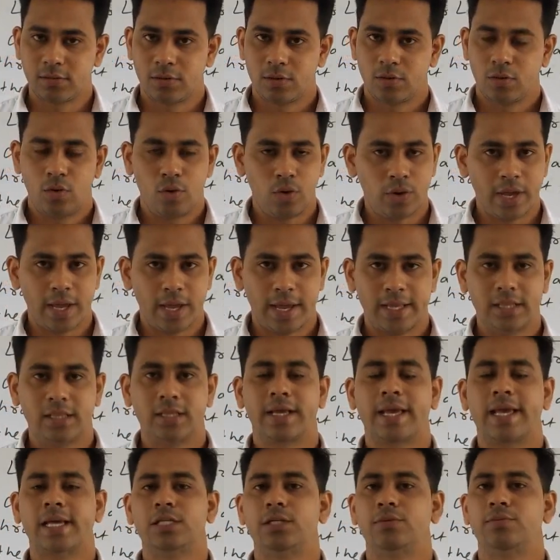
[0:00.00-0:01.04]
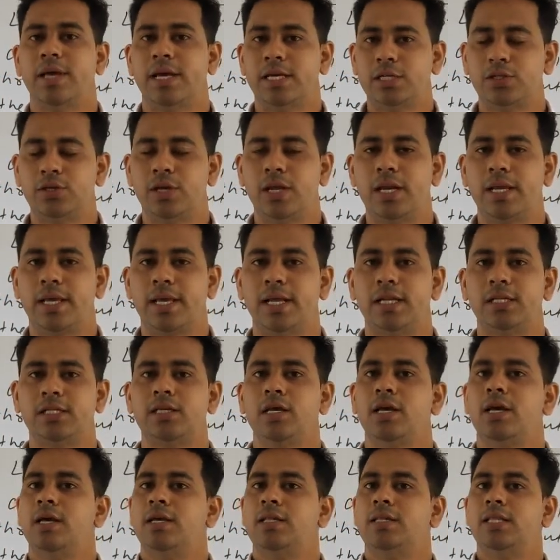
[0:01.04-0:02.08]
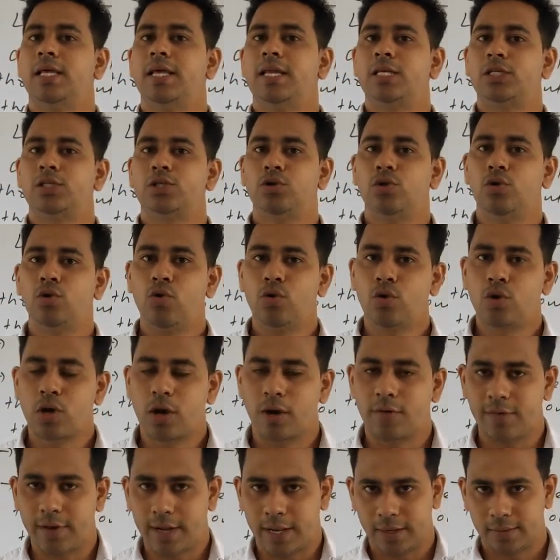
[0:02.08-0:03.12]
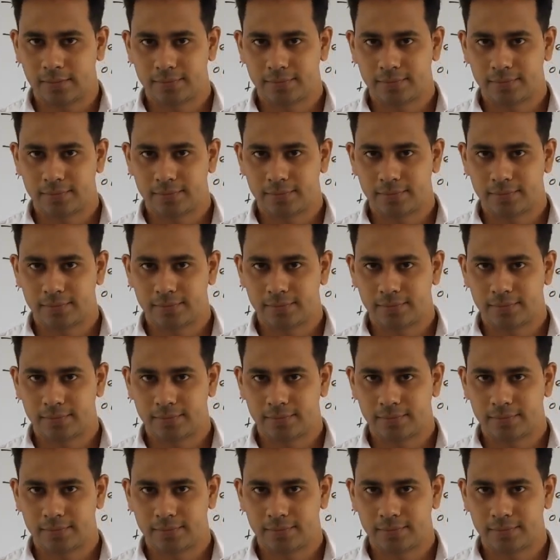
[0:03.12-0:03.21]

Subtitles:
okay, in the case of the external gills there is no covering,